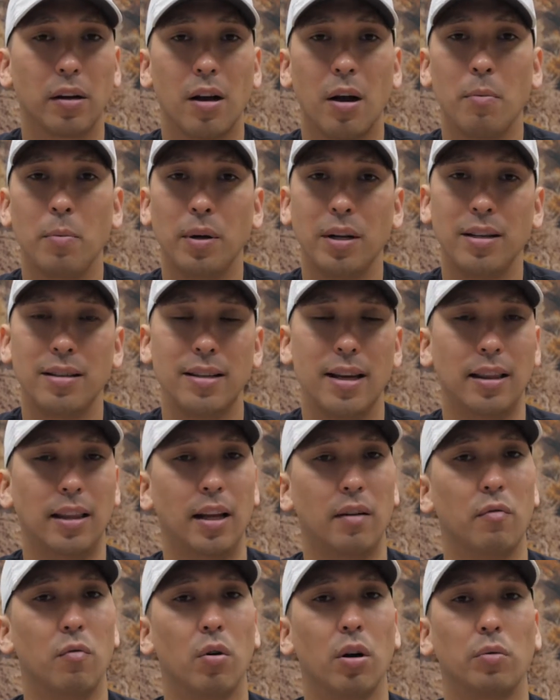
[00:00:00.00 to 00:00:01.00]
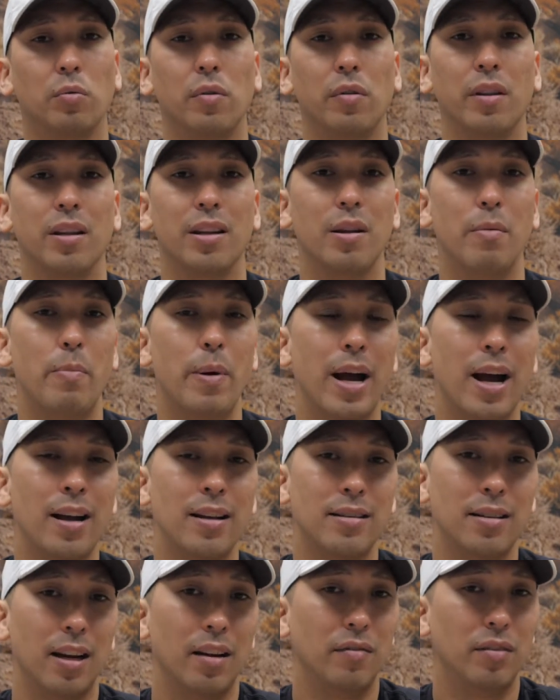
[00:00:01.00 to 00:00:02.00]
companies that they've worked with in the
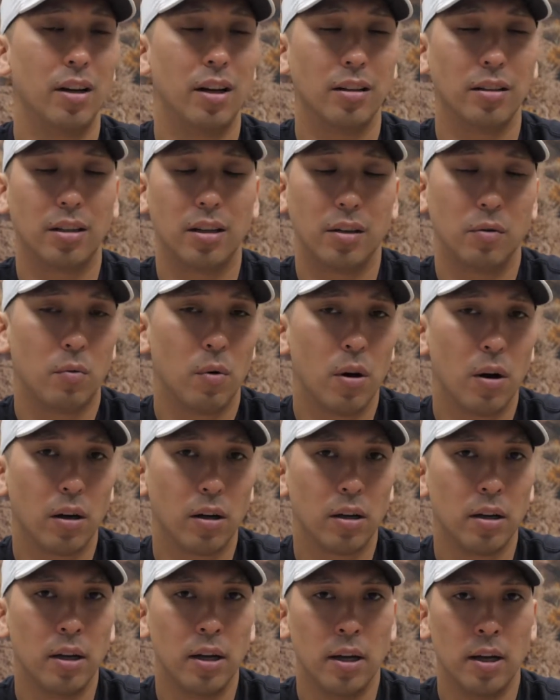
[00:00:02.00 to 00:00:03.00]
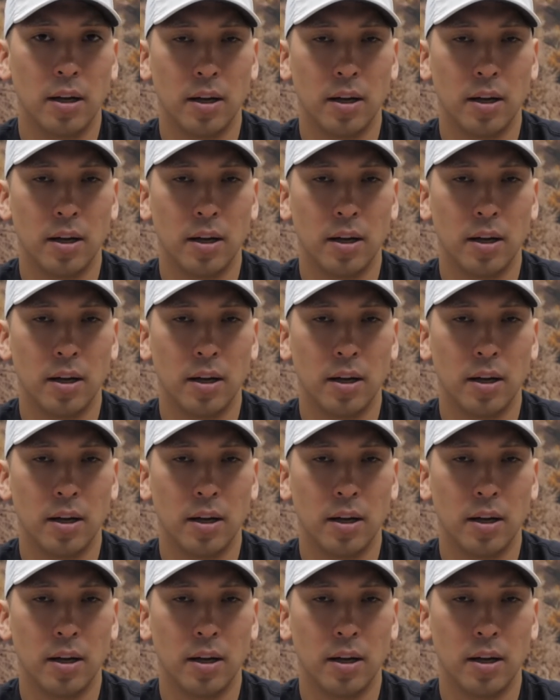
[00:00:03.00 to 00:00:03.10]
past that have done good work.